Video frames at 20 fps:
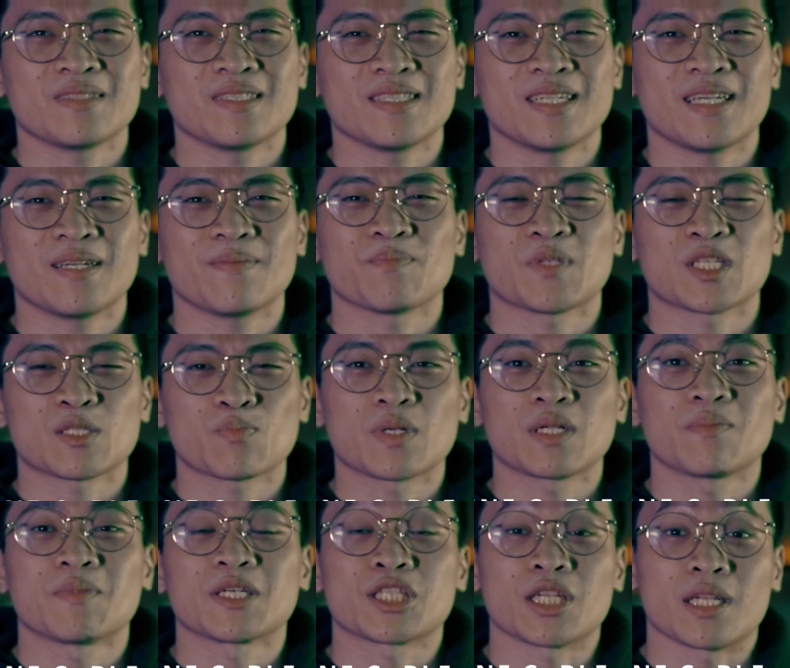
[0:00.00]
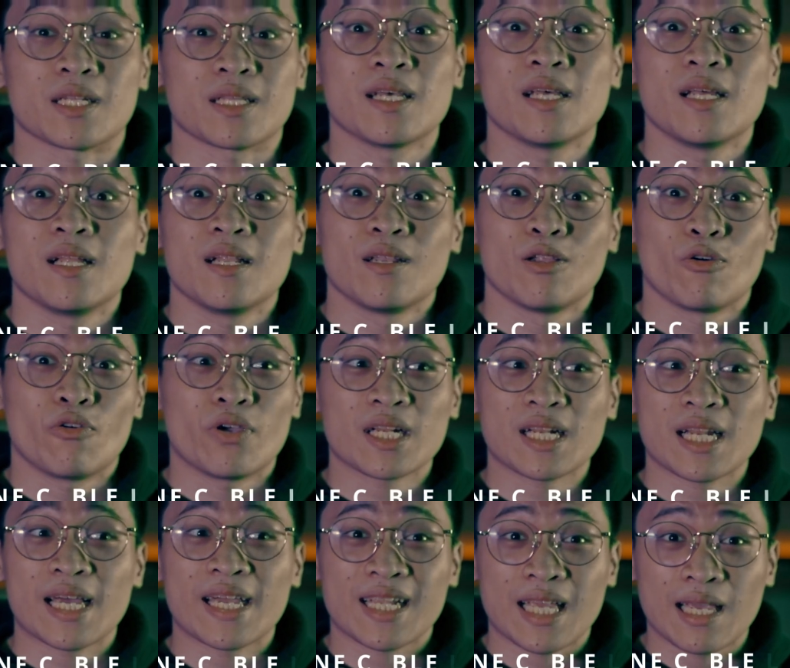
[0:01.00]
That's pretty much it. Low
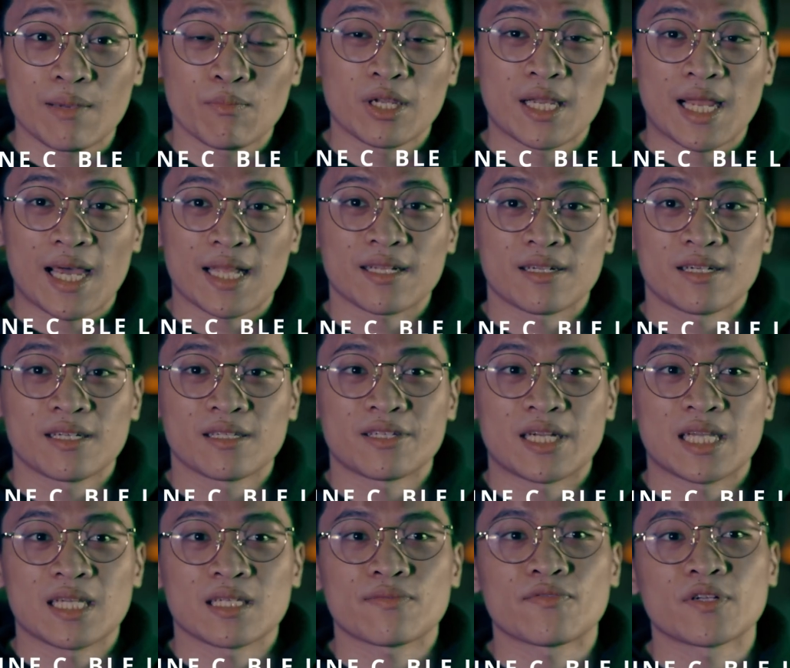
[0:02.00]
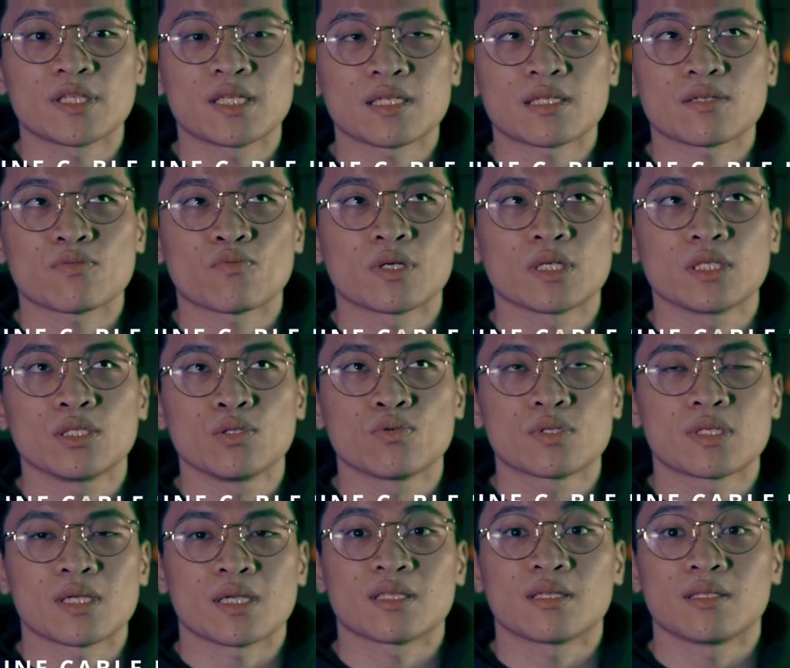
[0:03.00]
incline cable lateral raise. For this, we're
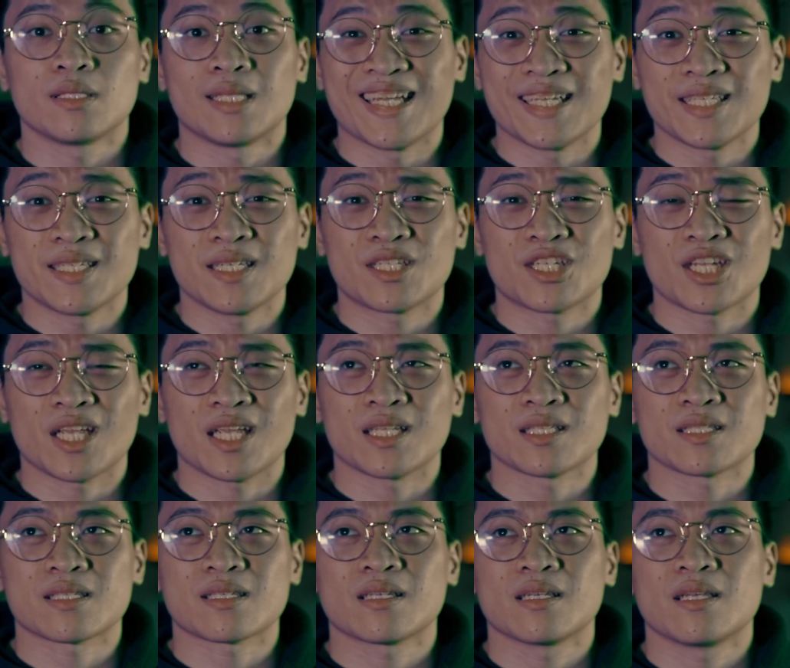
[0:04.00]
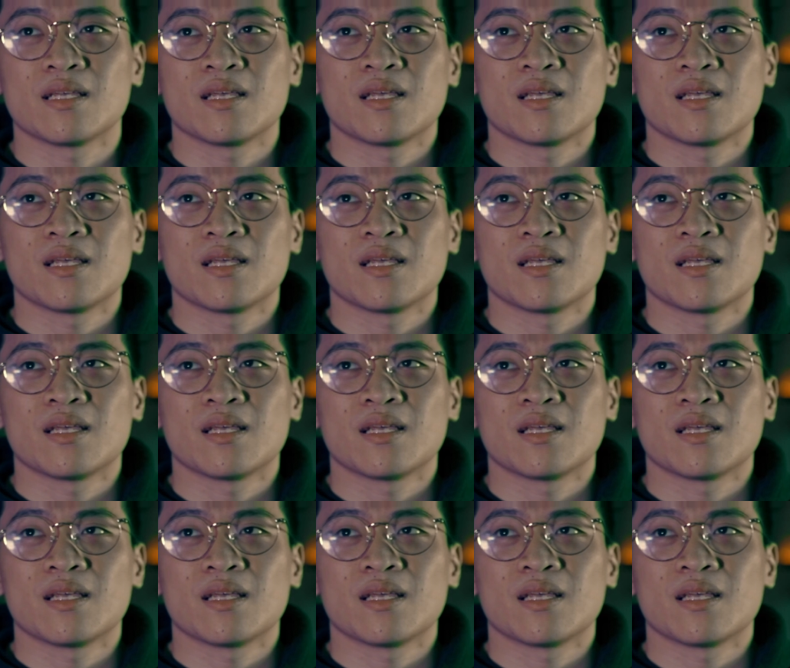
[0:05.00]
using the daisy chains.